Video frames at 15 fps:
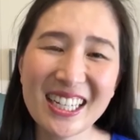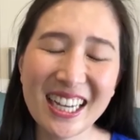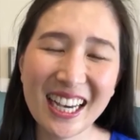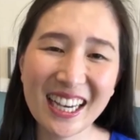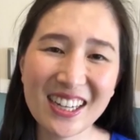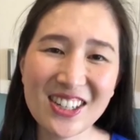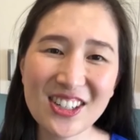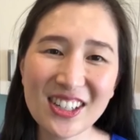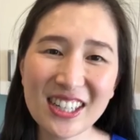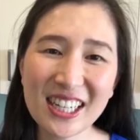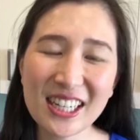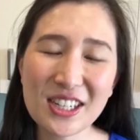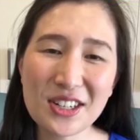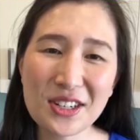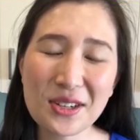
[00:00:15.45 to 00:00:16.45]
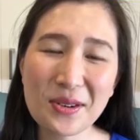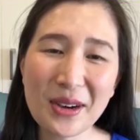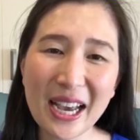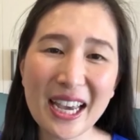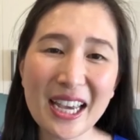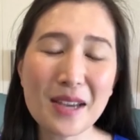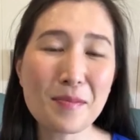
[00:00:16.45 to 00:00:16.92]
to actually
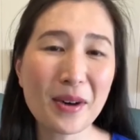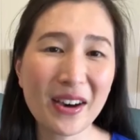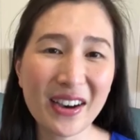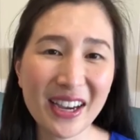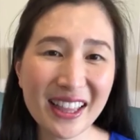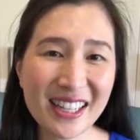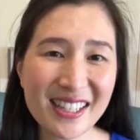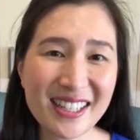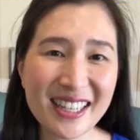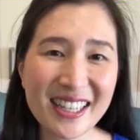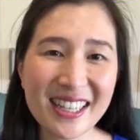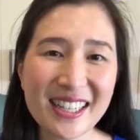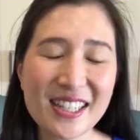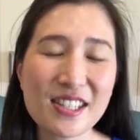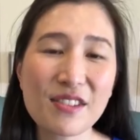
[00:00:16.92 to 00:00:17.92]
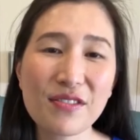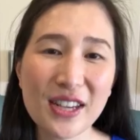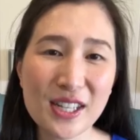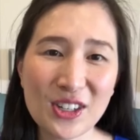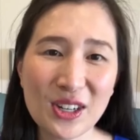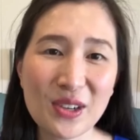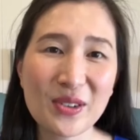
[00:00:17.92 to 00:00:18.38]
do a behind the scenes
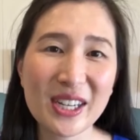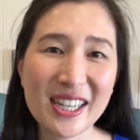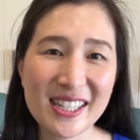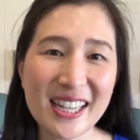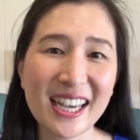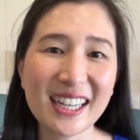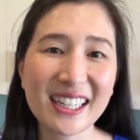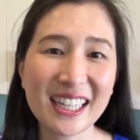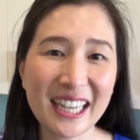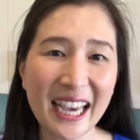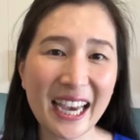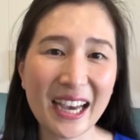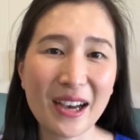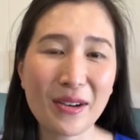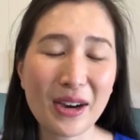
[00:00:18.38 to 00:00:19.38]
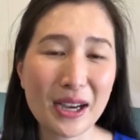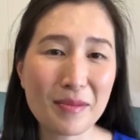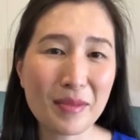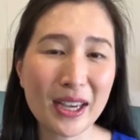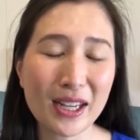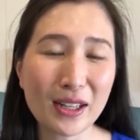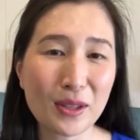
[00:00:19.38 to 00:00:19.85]
and show exactly how I
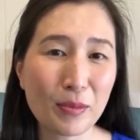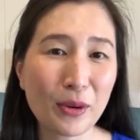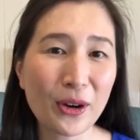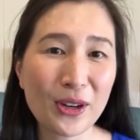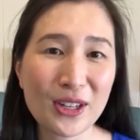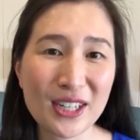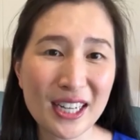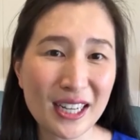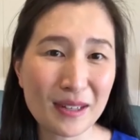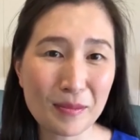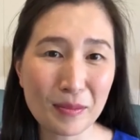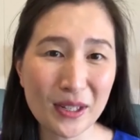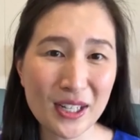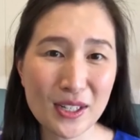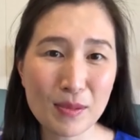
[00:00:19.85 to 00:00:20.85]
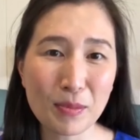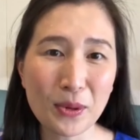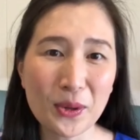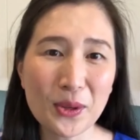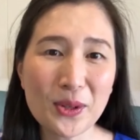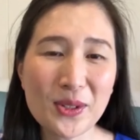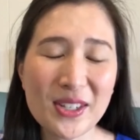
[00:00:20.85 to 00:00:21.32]
make the protein bliss
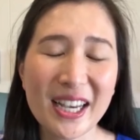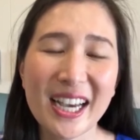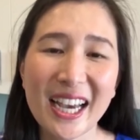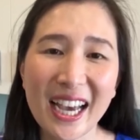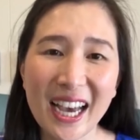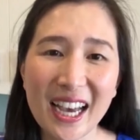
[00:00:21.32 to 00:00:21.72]
balls.